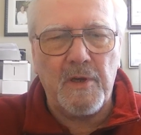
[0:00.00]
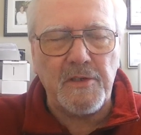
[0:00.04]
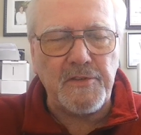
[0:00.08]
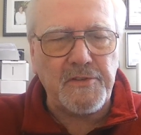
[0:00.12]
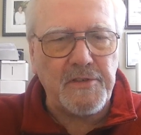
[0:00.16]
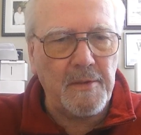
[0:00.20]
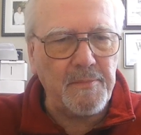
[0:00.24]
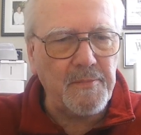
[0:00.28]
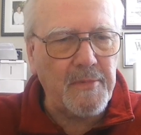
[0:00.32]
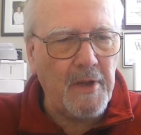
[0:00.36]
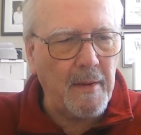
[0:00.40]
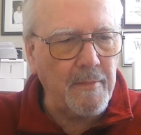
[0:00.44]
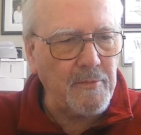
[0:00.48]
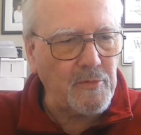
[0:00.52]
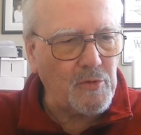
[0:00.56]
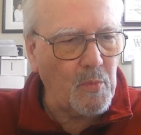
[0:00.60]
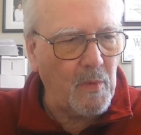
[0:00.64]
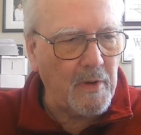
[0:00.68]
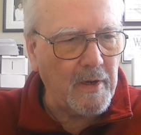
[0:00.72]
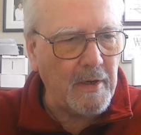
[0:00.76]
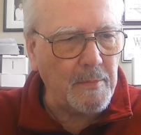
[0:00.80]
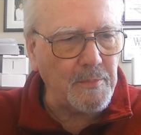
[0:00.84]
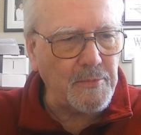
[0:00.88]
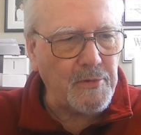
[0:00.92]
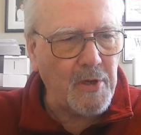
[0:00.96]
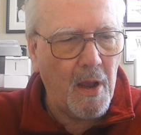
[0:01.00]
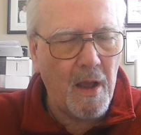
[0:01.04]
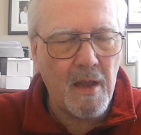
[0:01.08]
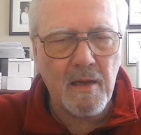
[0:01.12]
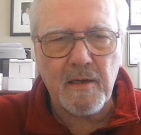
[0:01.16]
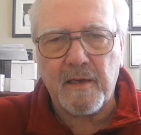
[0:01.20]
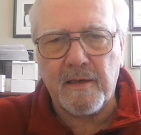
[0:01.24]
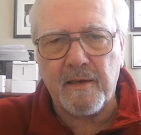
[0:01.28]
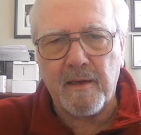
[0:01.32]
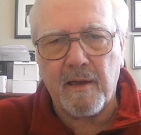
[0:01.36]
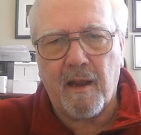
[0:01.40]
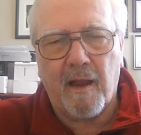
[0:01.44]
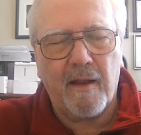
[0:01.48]
But sometimes when I'm
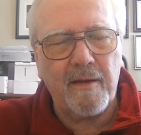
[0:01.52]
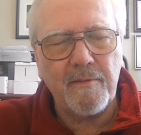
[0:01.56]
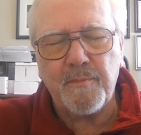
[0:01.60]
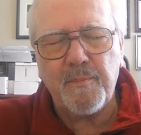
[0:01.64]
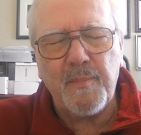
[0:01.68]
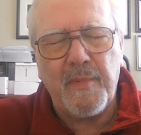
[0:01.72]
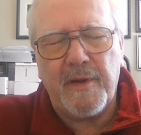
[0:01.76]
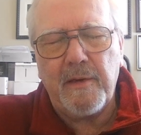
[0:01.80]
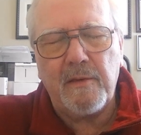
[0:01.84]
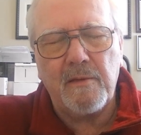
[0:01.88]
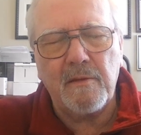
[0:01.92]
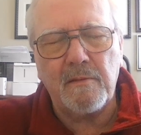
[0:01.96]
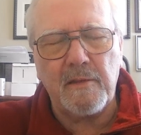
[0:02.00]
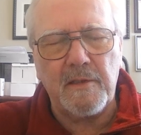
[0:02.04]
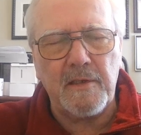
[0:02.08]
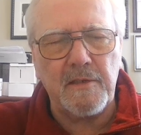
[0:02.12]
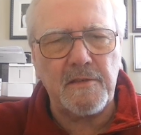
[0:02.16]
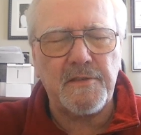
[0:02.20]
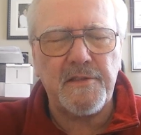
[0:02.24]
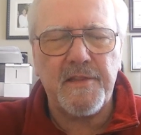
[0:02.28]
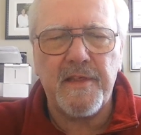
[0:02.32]
talking, I immediately